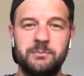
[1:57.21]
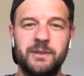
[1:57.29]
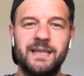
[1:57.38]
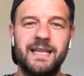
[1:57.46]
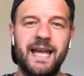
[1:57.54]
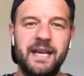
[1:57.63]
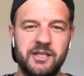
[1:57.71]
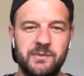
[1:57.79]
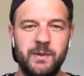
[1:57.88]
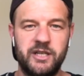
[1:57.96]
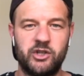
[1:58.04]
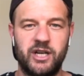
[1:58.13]
but let us
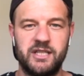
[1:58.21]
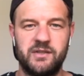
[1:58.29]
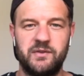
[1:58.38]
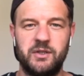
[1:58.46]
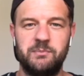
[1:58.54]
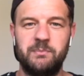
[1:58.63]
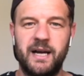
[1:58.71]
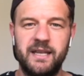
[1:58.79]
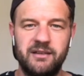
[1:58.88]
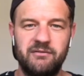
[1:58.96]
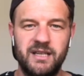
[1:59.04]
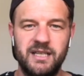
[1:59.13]
be transformed by
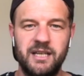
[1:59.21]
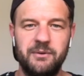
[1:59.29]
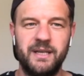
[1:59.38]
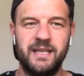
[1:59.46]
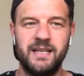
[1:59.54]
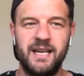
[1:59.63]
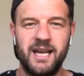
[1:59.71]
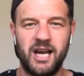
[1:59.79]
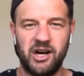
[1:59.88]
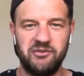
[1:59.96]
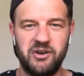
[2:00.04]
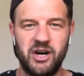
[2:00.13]
the renewing
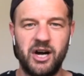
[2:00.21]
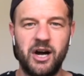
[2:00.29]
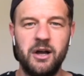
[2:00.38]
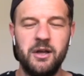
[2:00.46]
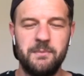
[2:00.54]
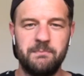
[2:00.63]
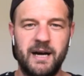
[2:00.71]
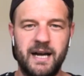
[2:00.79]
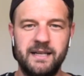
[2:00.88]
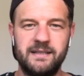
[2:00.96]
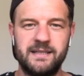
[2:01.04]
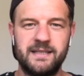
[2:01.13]
of our
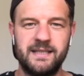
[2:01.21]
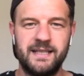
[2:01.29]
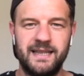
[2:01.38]
minds.